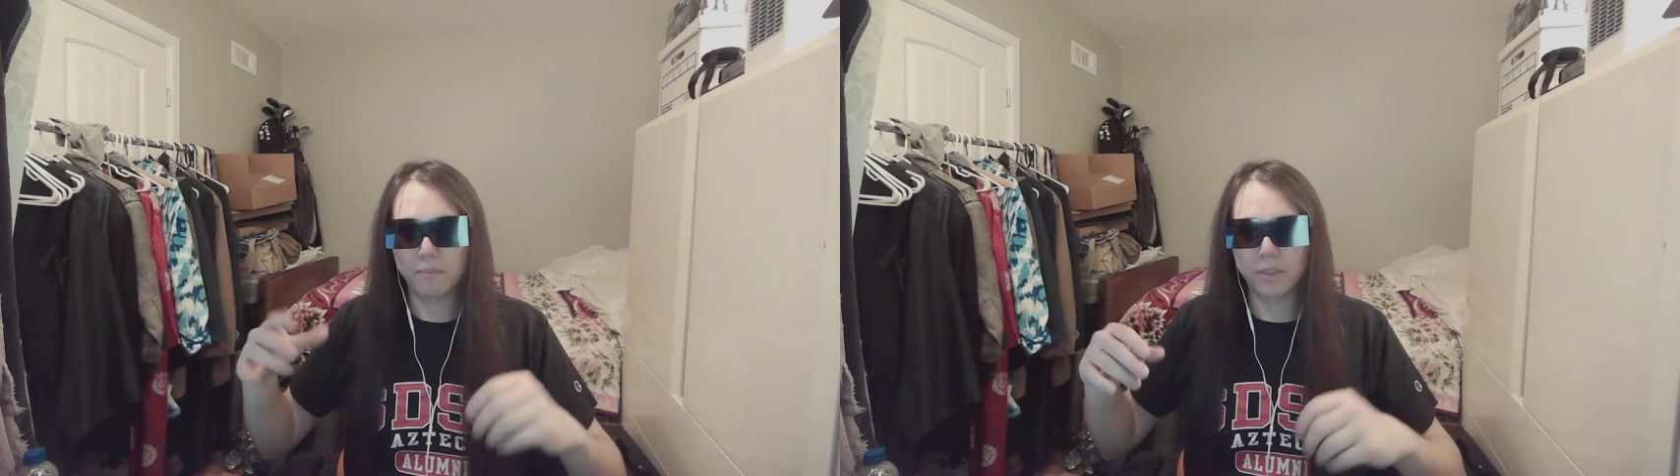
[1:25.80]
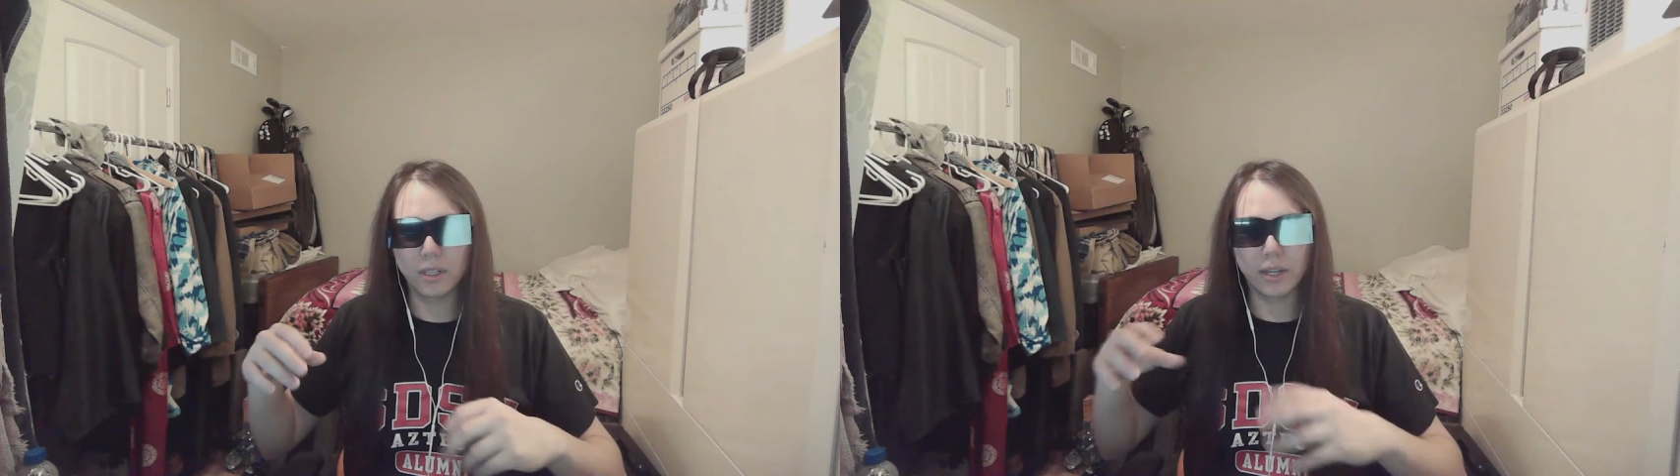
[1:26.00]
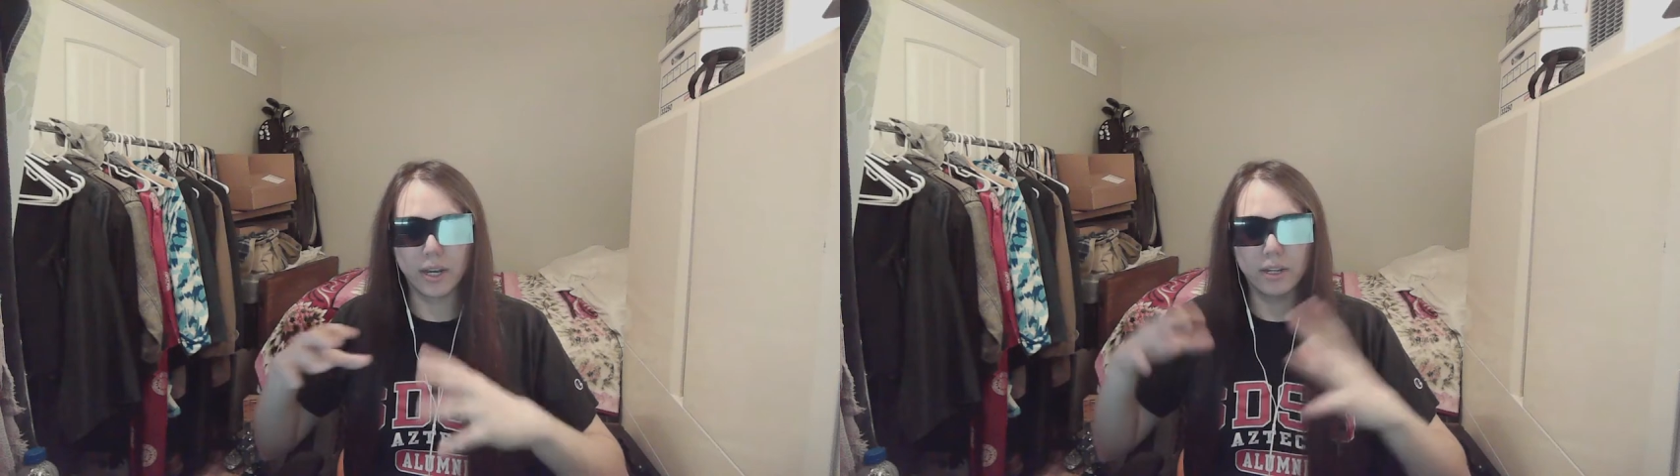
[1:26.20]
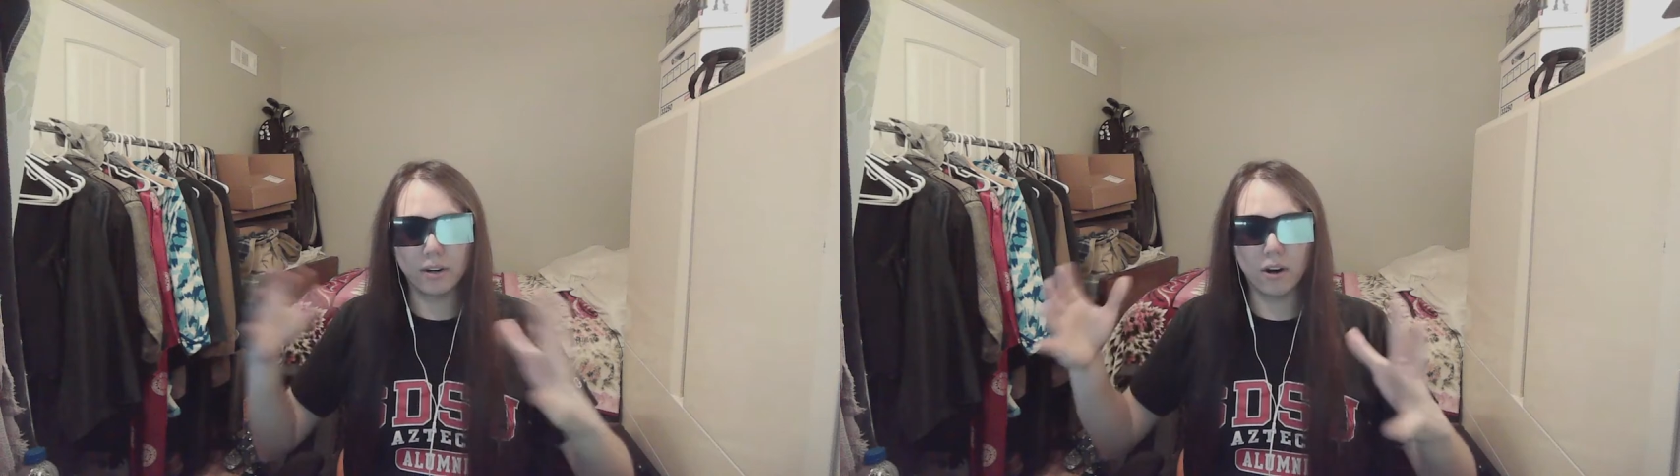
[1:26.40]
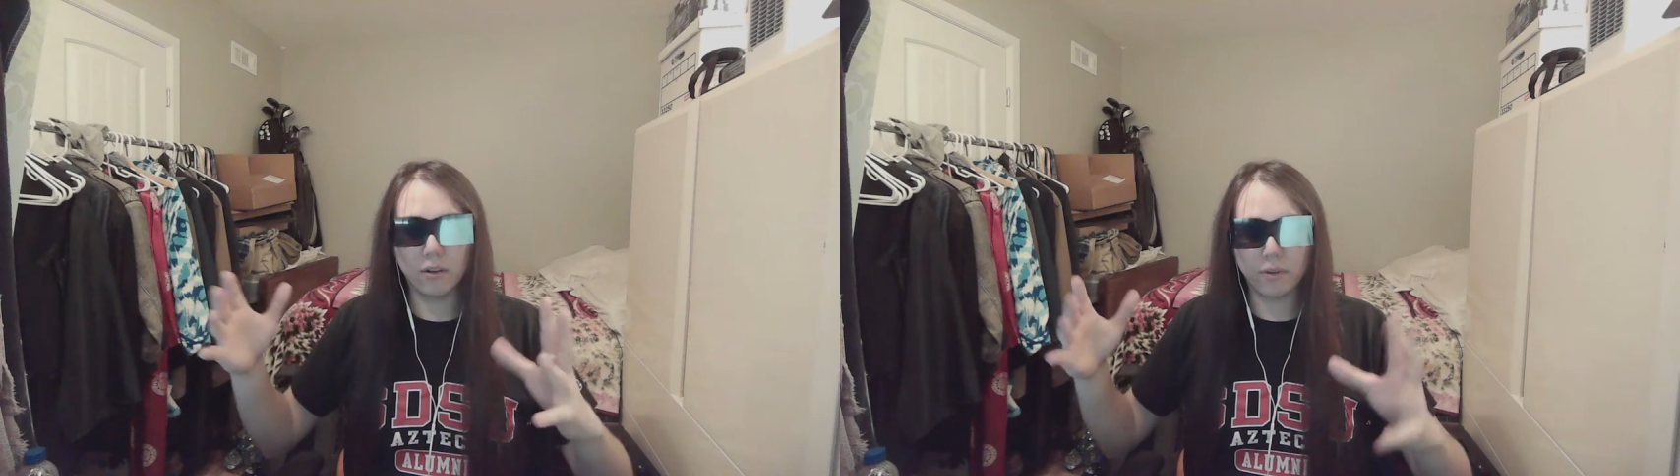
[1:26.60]
light
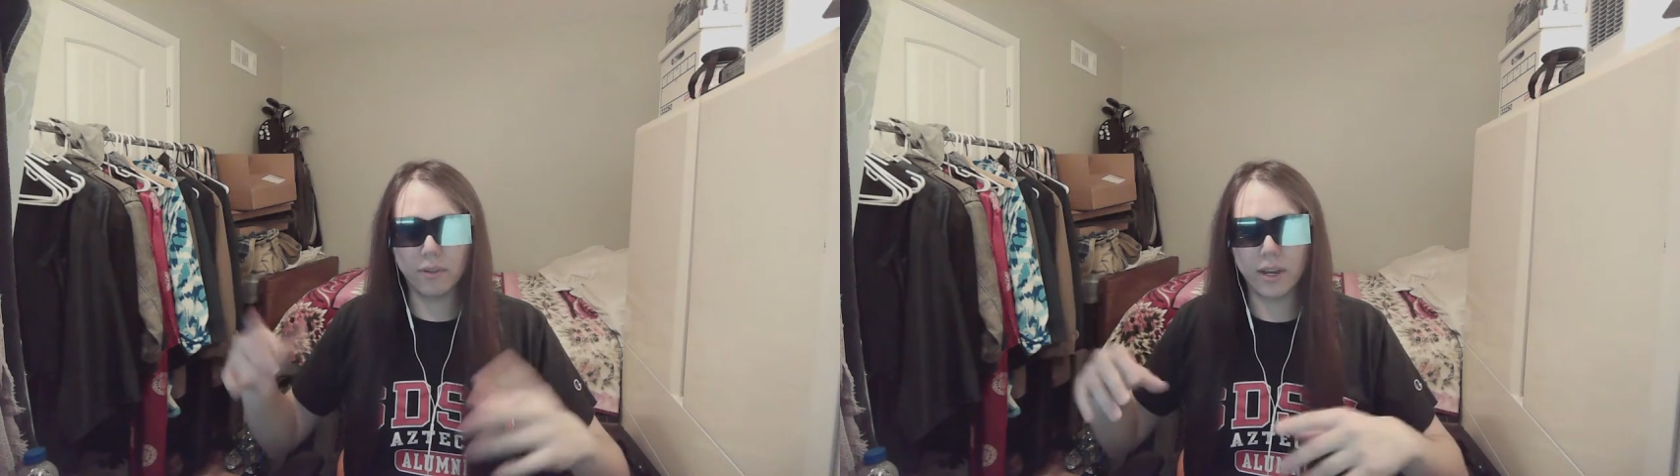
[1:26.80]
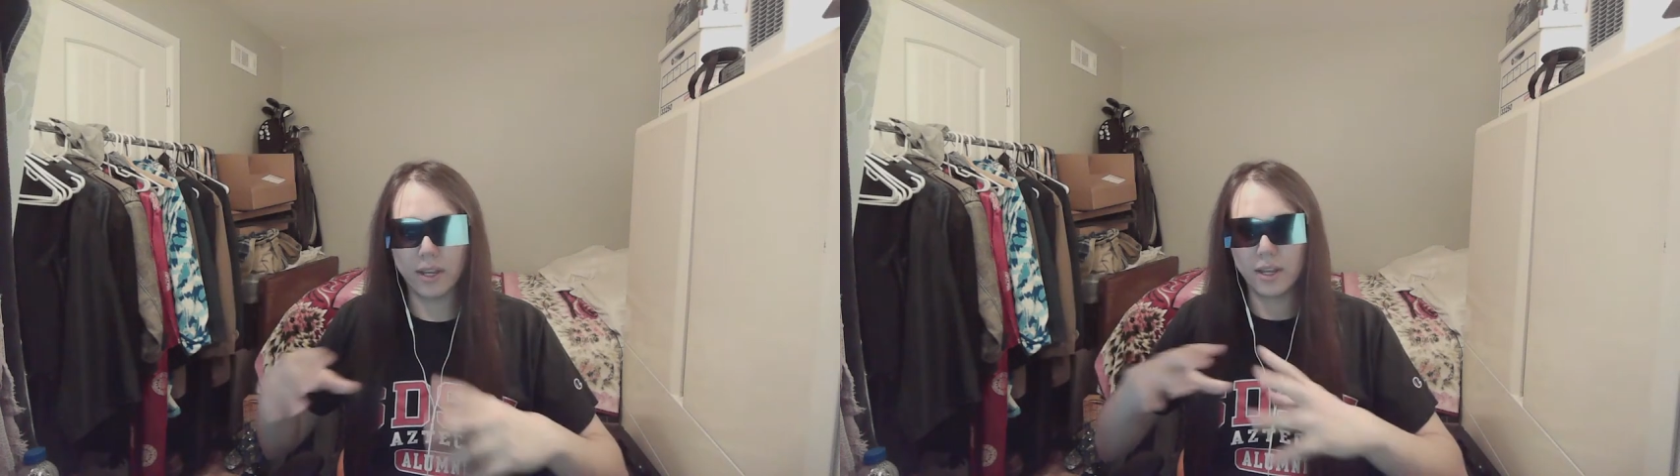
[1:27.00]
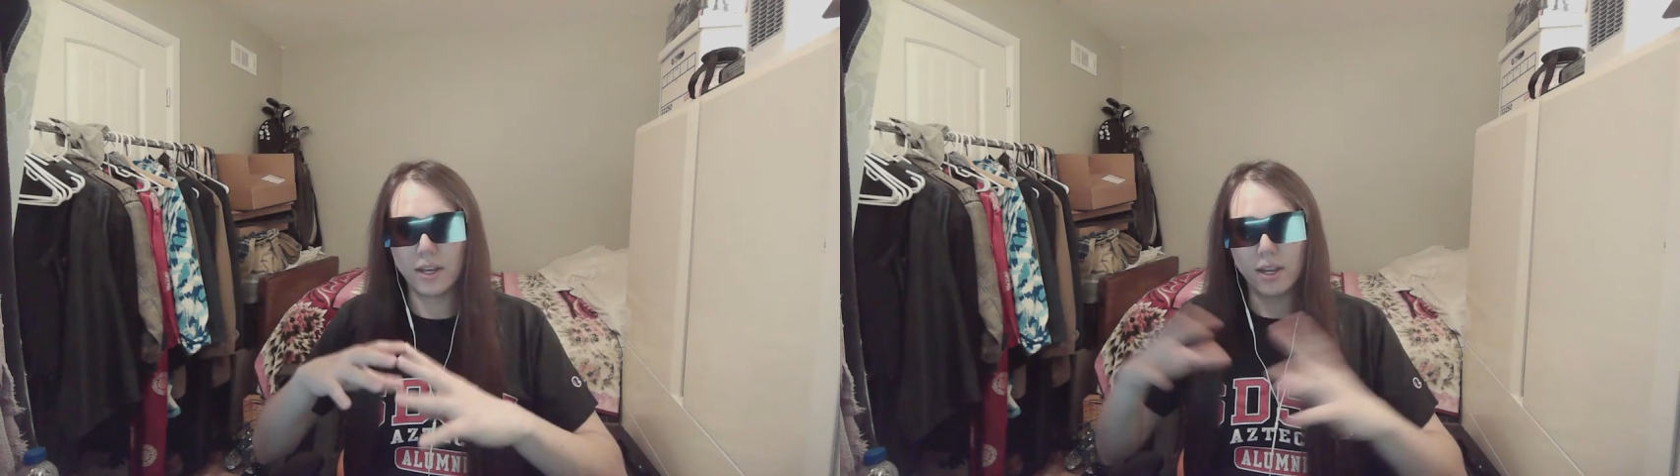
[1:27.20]
off of that.